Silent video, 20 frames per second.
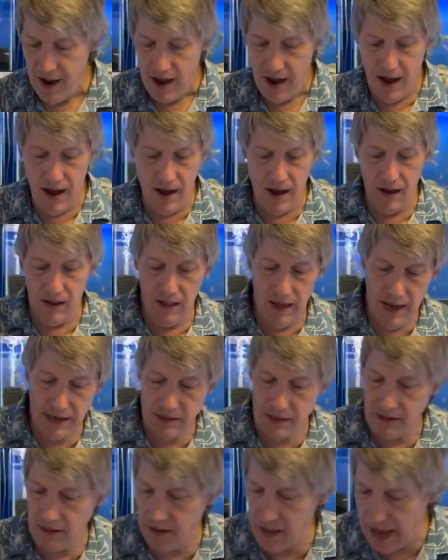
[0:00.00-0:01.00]

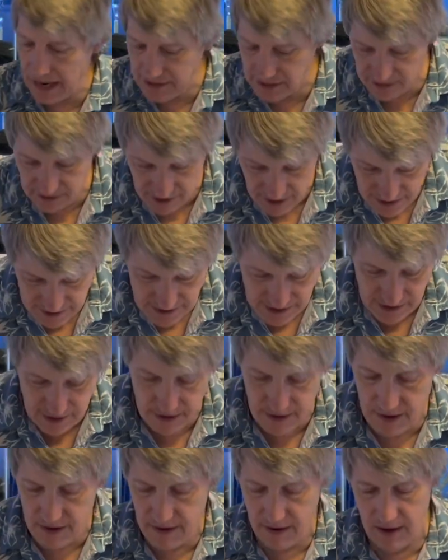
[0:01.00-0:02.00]
Lots and lots and lots
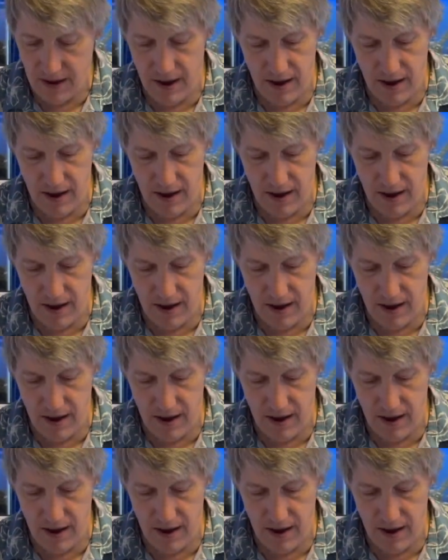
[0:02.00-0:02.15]
here.